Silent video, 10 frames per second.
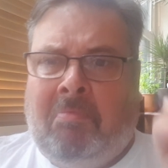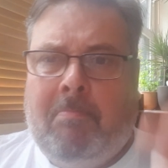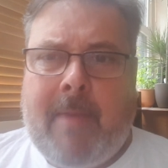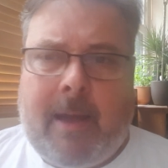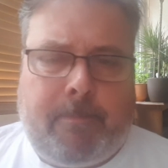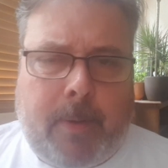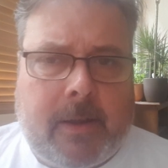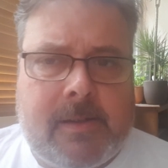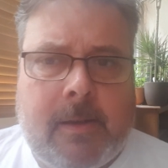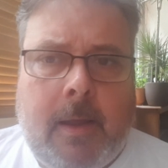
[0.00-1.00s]
Mad
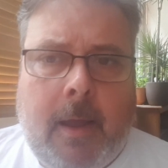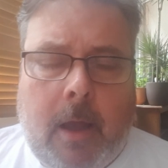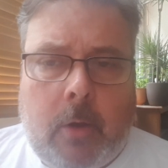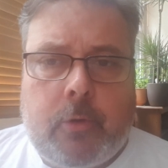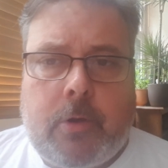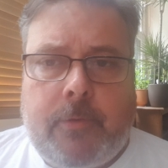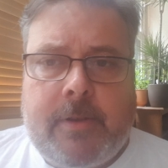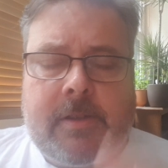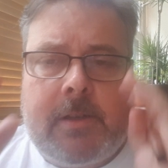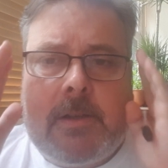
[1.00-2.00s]
buggers, own
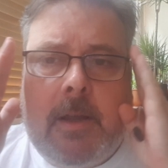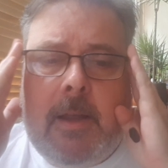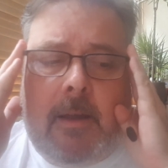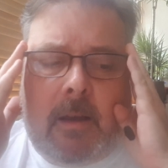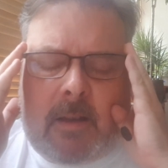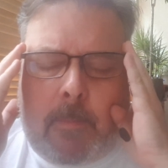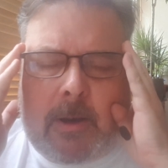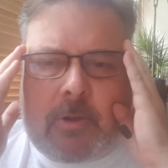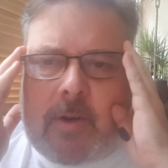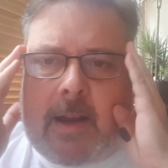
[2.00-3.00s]
truthers, and a couple
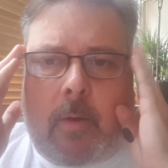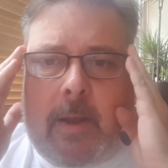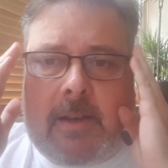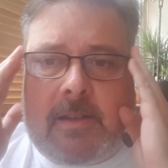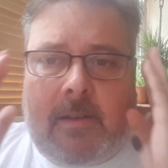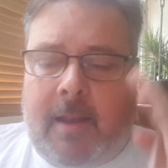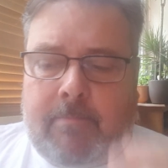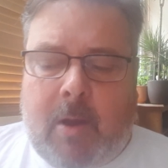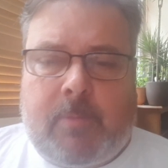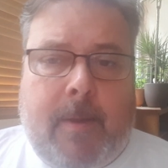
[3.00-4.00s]
of drag queens, and
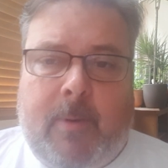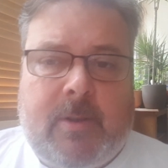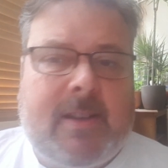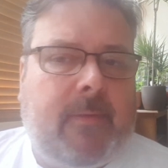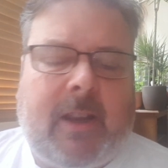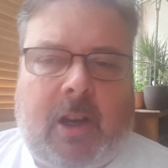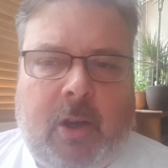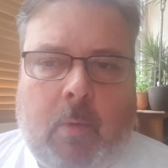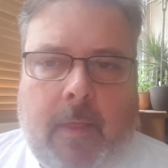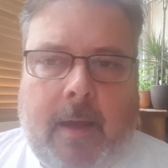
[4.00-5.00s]
most people who didn't have a
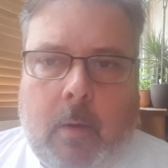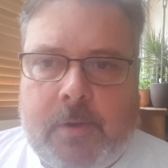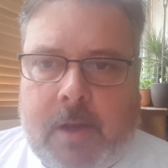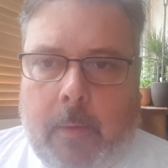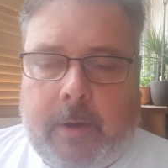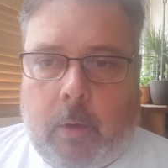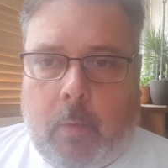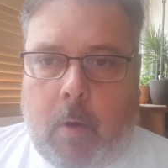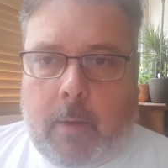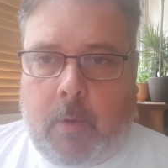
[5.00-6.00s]
clue what the hell was going on and
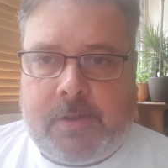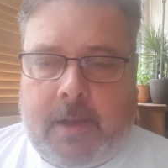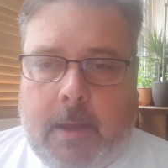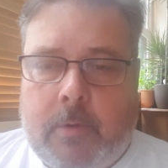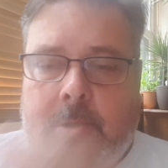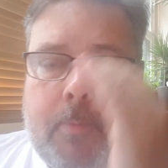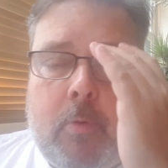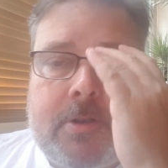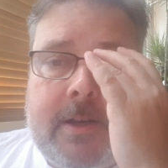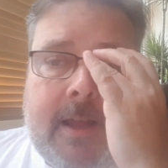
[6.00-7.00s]
what it was that they were
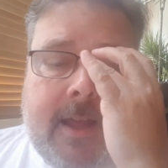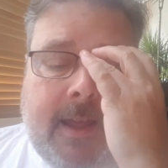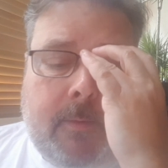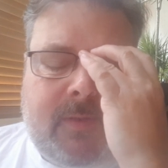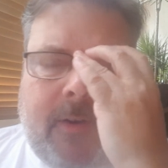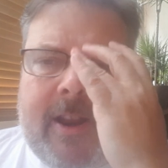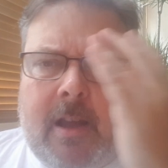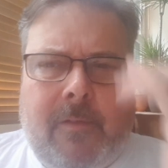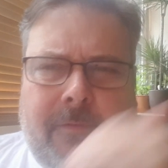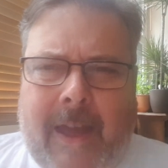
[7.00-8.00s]
supporting. It was very
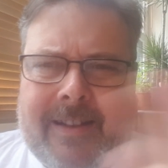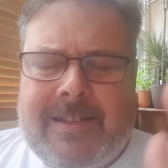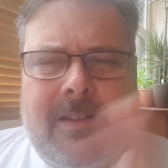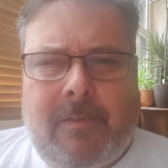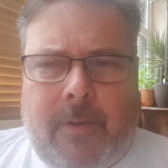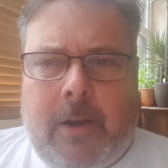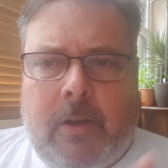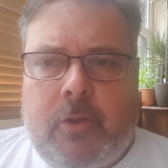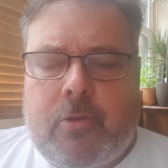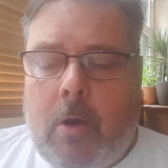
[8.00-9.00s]
confected and very
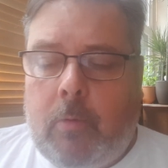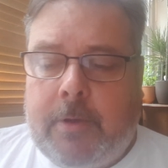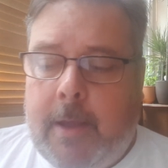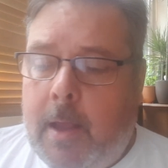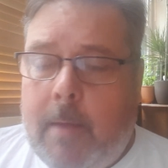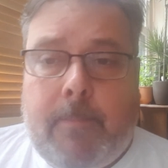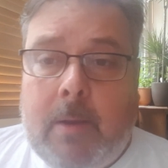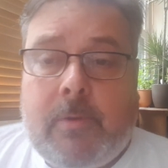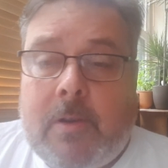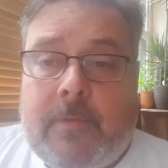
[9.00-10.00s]
controlled, but
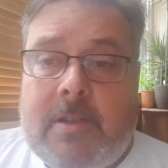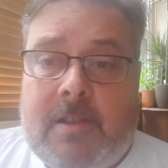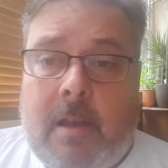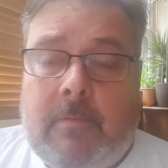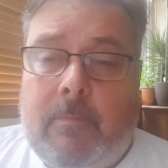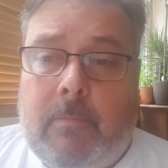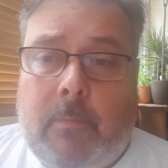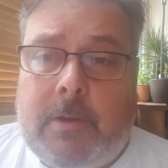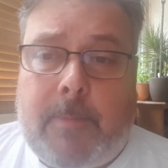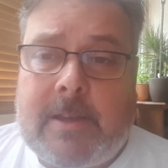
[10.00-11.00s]
it was obviously done
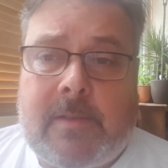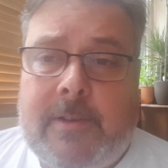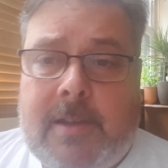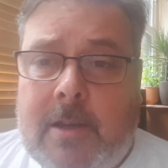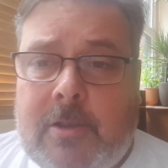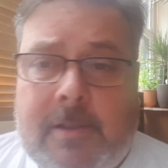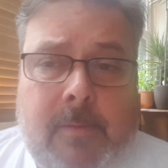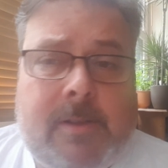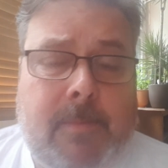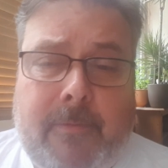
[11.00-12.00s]
with the best of intentions. There
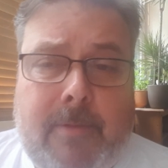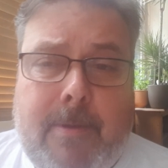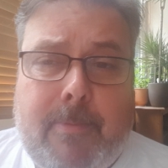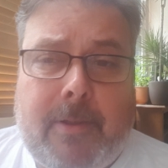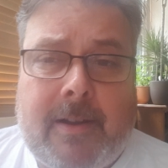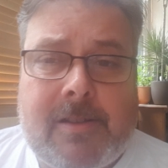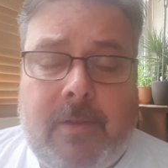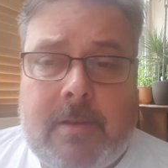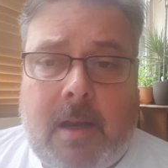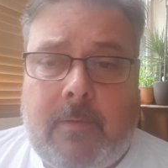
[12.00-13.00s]
were some lovely people there, so
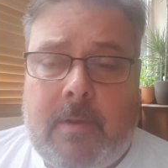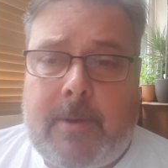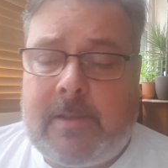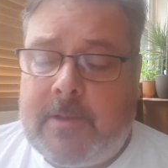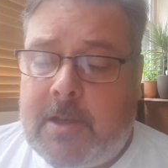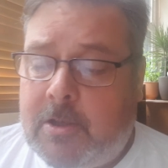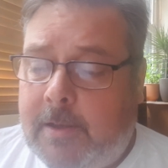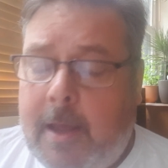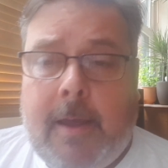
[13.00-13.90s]
they'd done it with the best of intentions.